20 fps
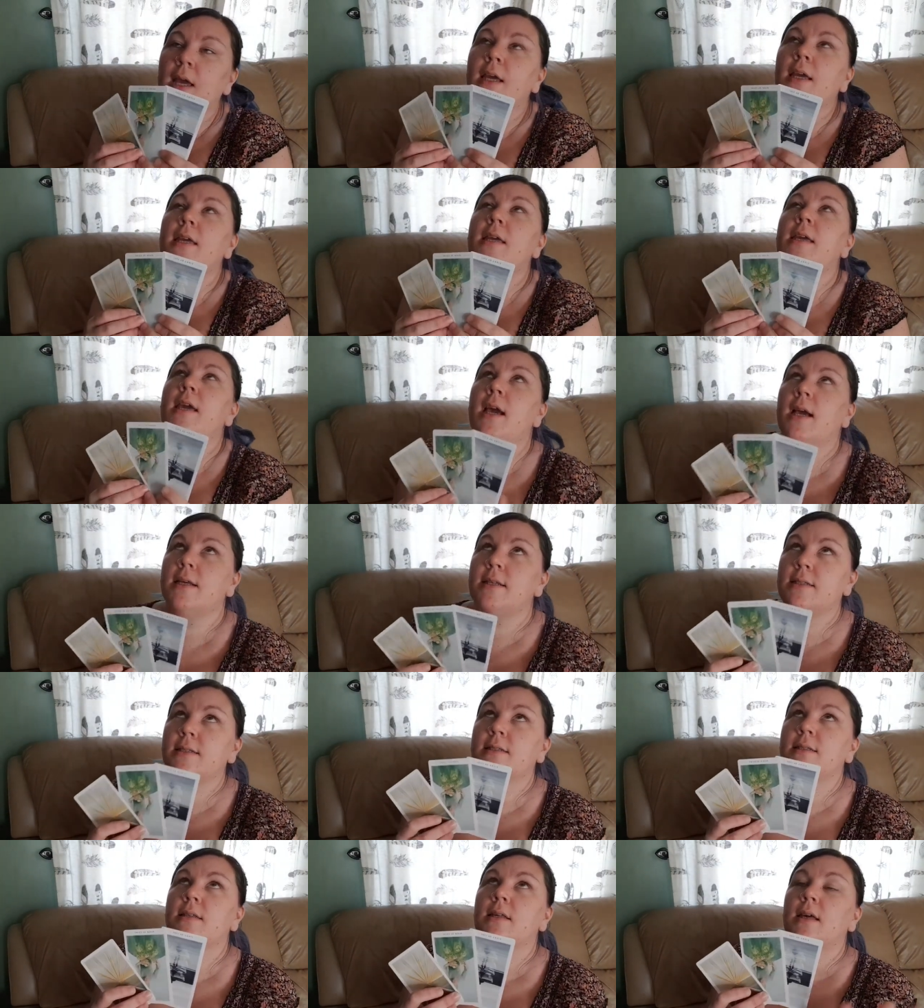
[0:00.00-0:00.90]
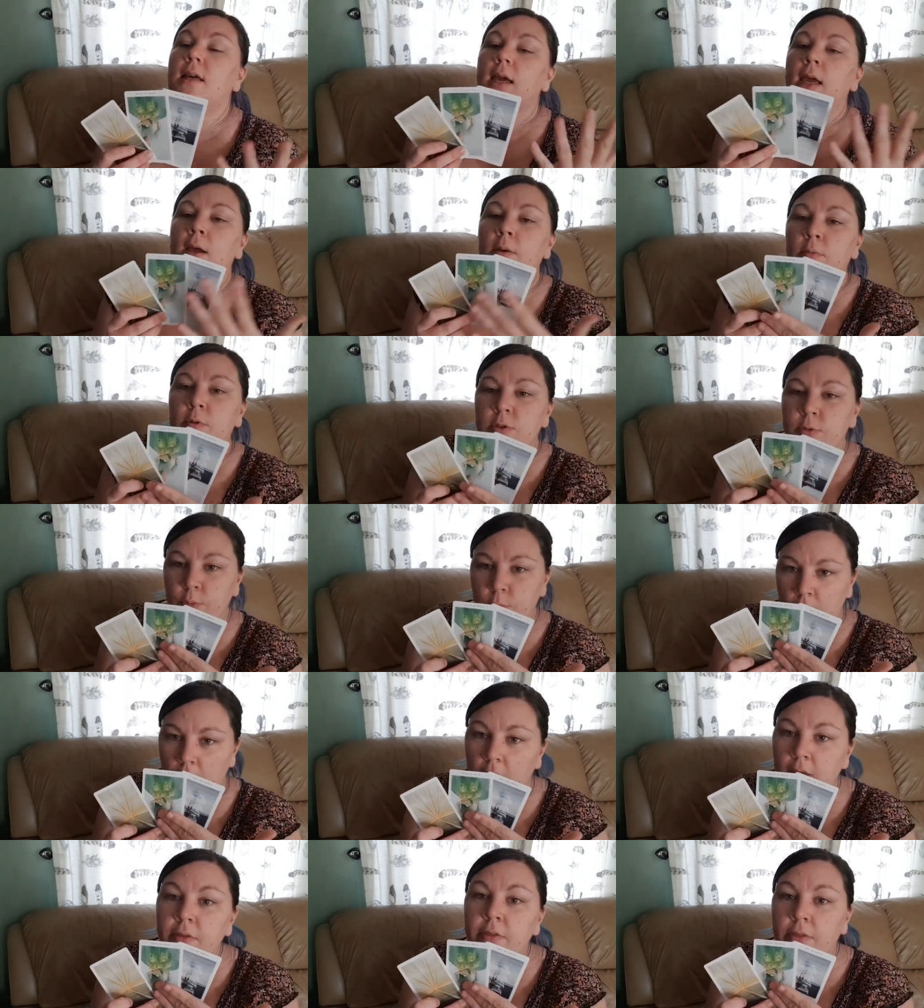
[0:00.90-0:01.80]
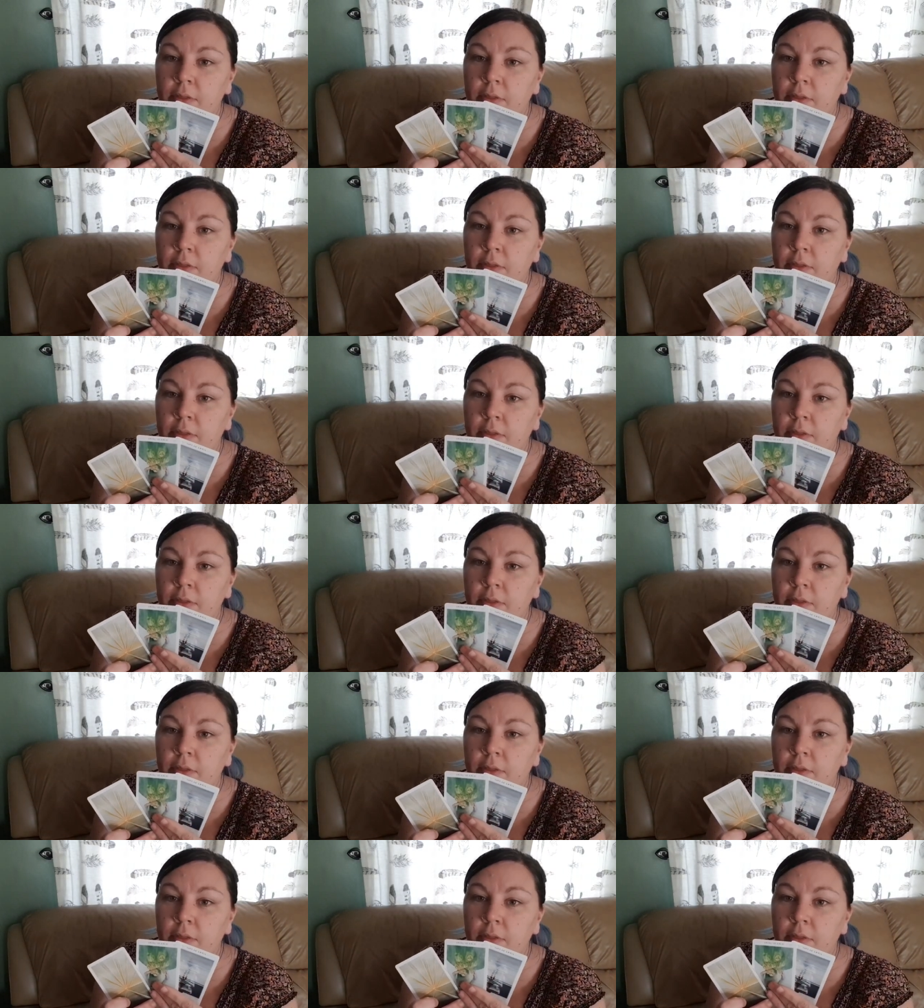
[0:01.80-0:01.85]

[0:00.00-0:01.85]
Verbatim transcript: Yes, it was worth